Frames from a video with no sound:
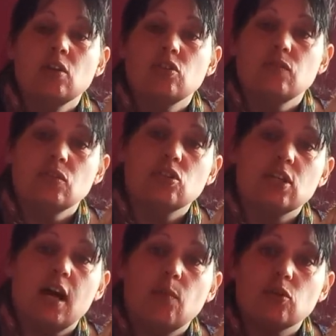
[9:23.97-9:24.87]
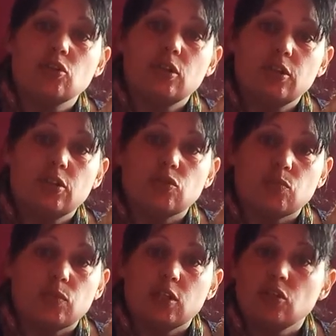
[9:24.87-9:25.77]
So if your child wants to learn
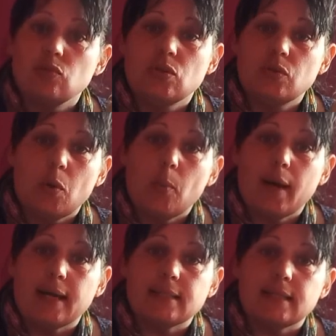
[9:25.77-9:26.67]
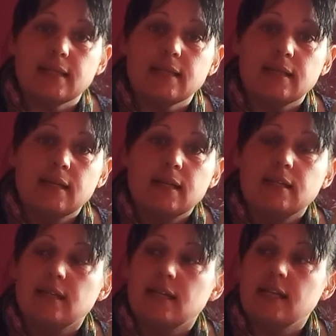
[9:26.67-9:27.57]
something and you don't know about it,
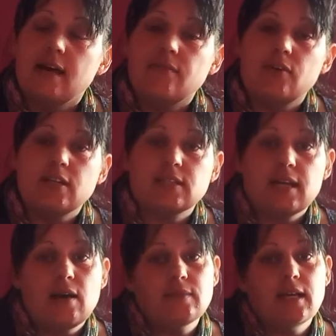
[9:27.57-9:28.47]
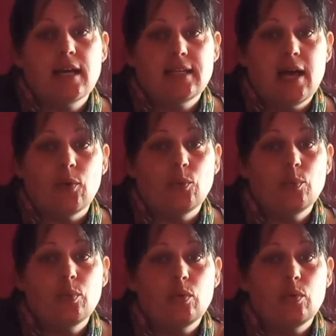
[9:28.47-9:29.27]
you can either ask outside help